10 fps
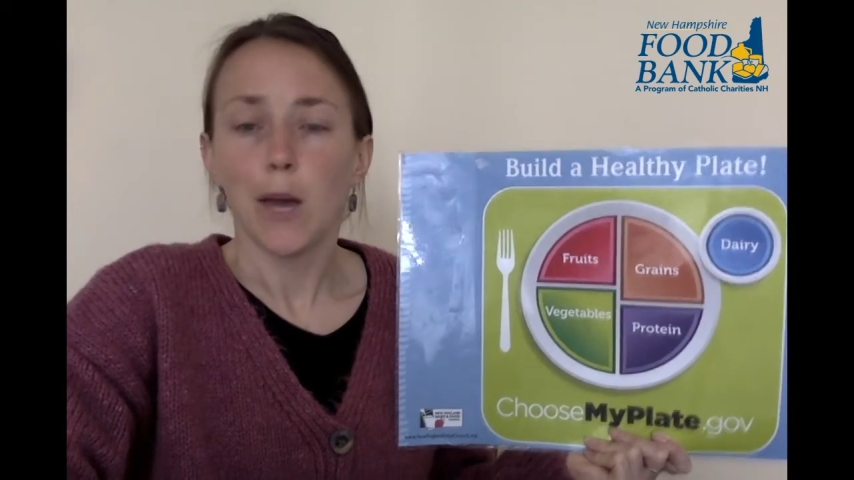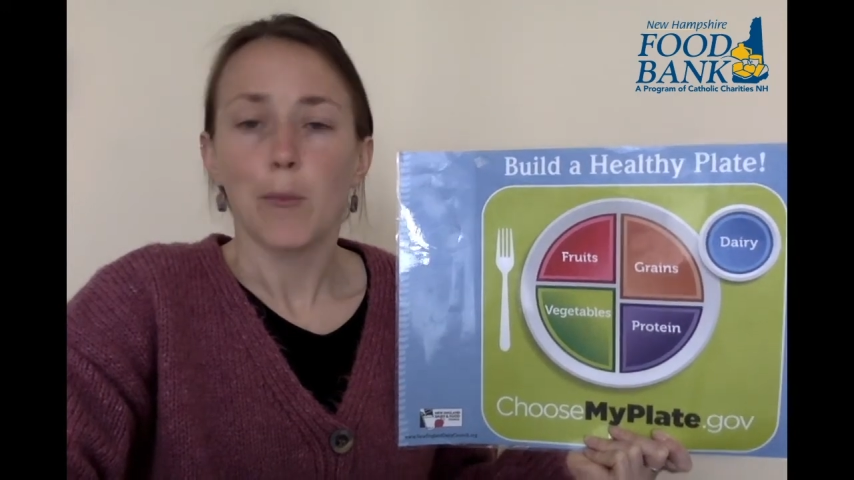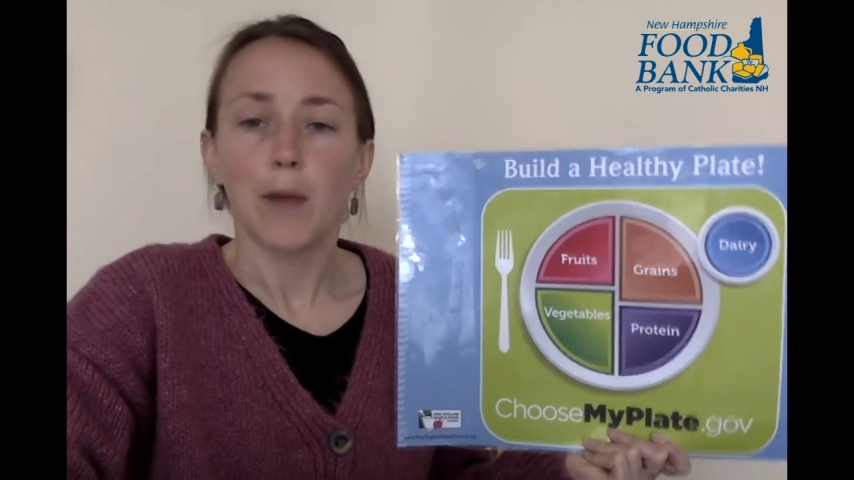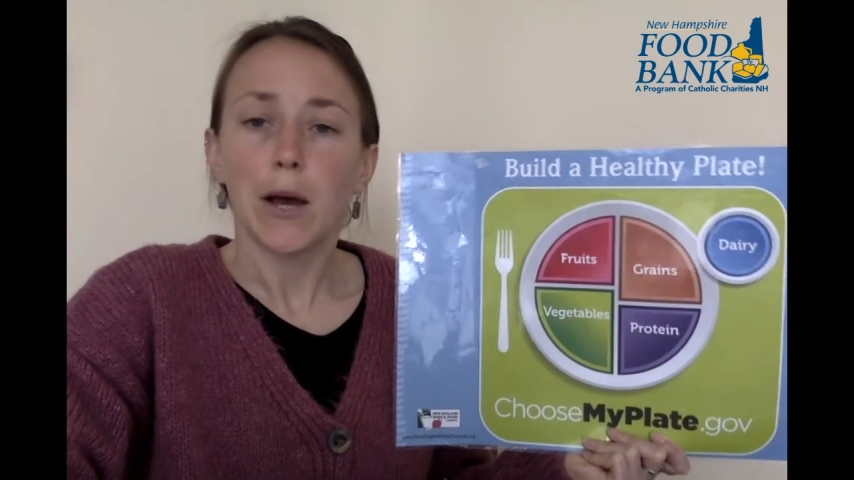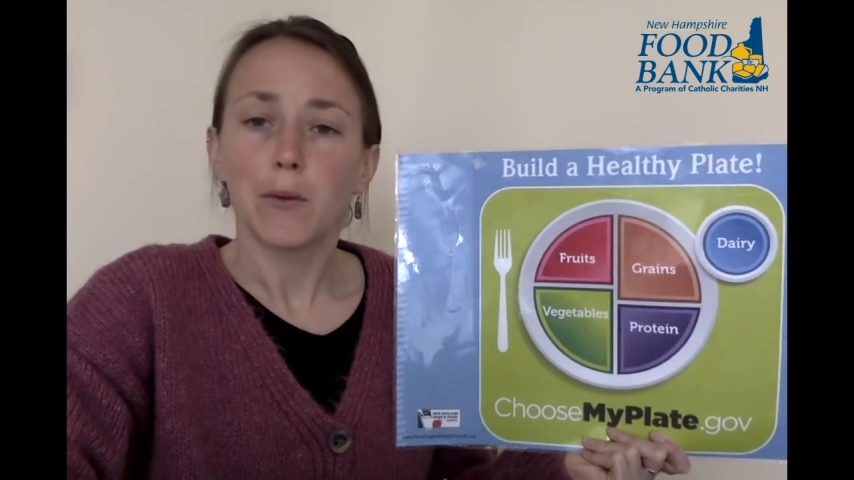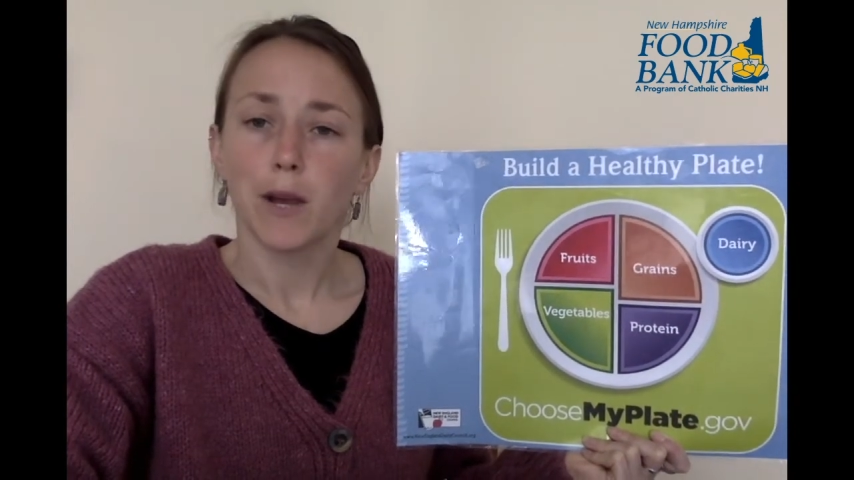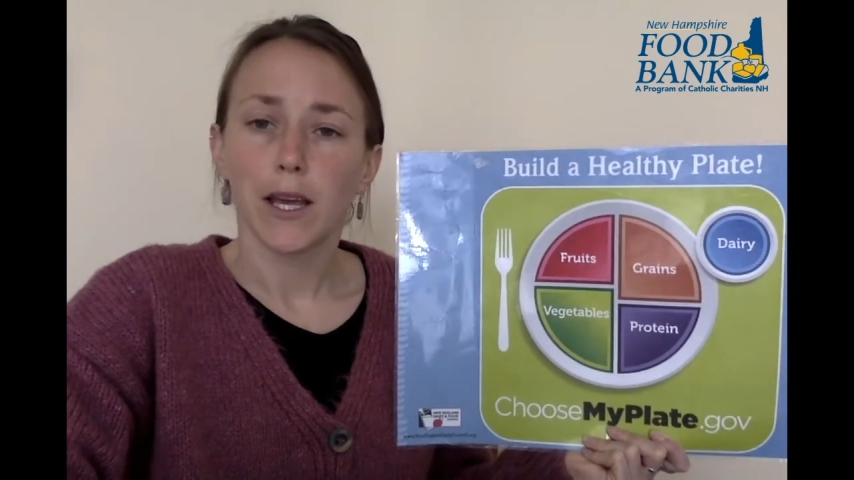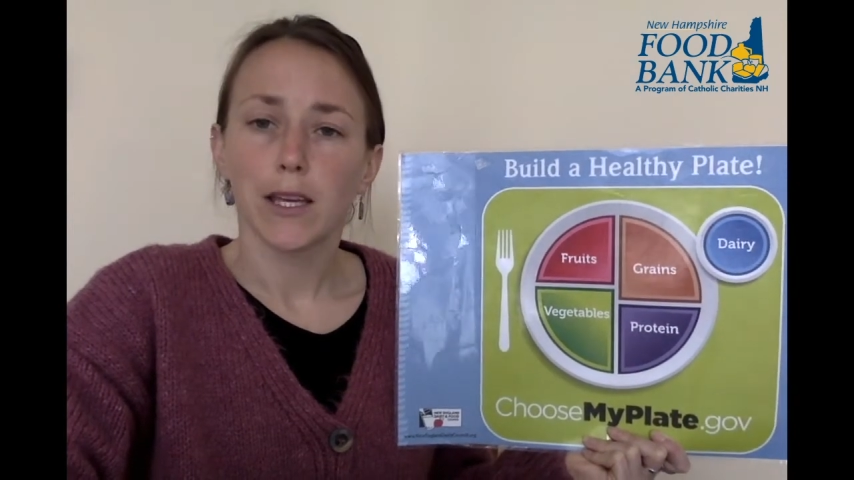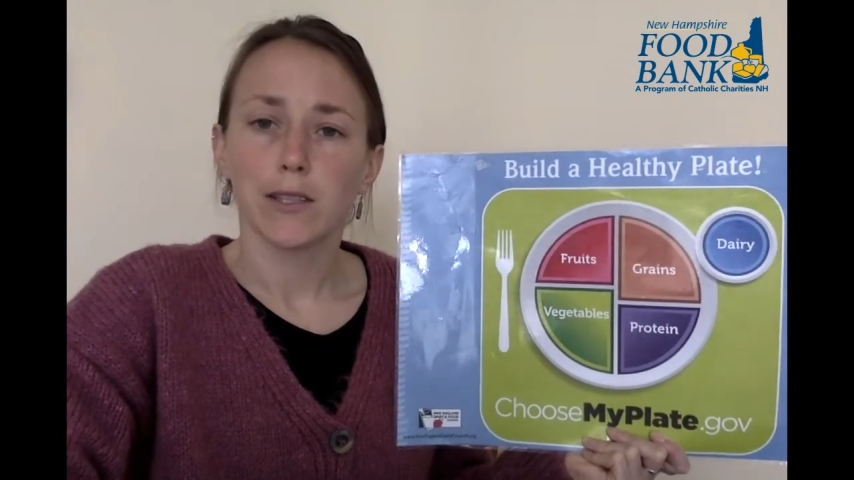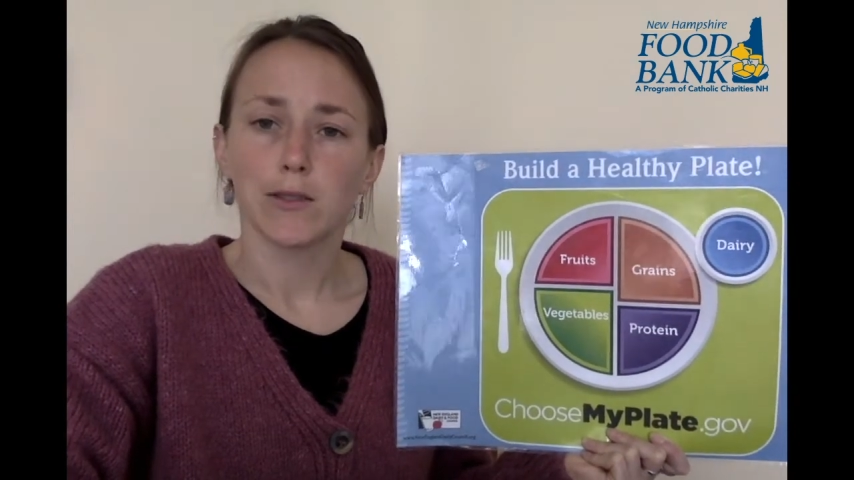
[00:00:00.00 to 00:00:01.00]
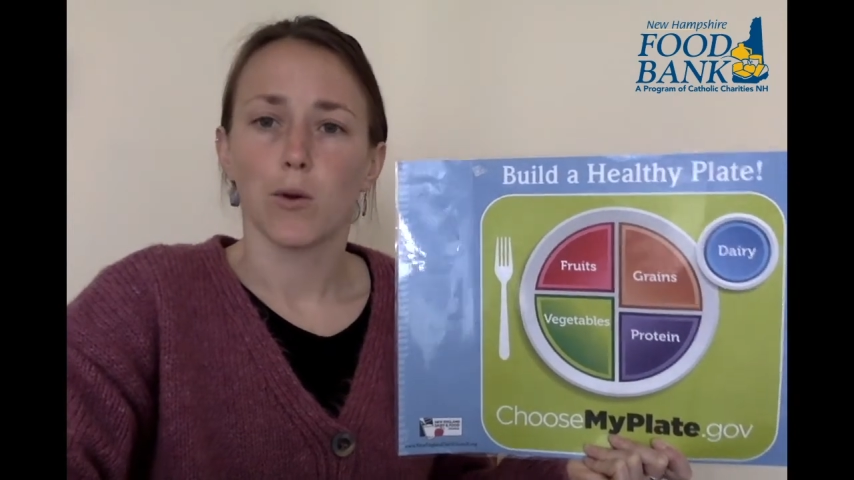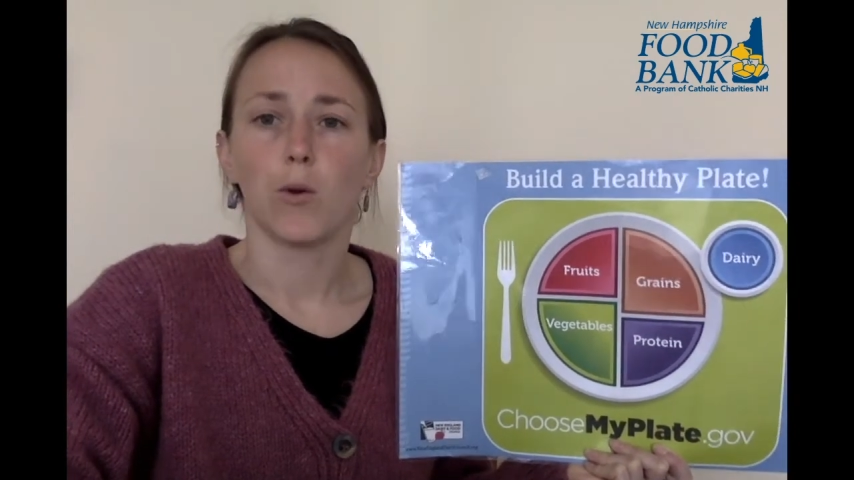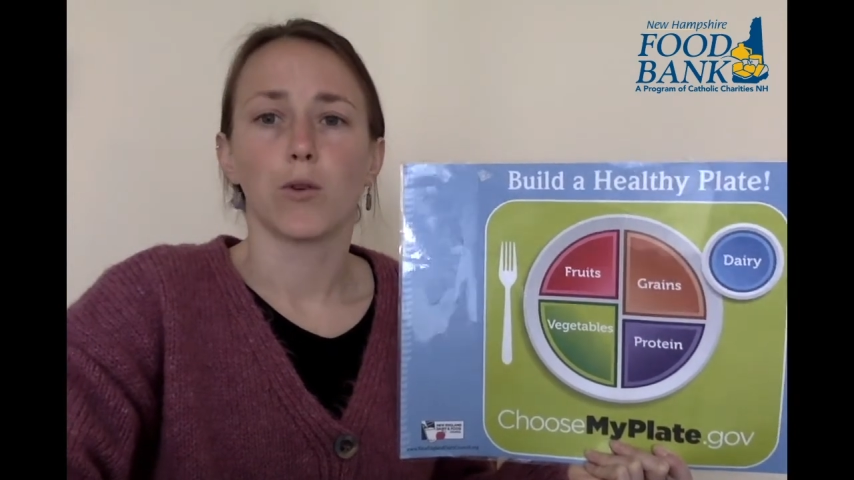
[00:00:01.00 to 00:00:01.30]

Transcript: brown rice or whole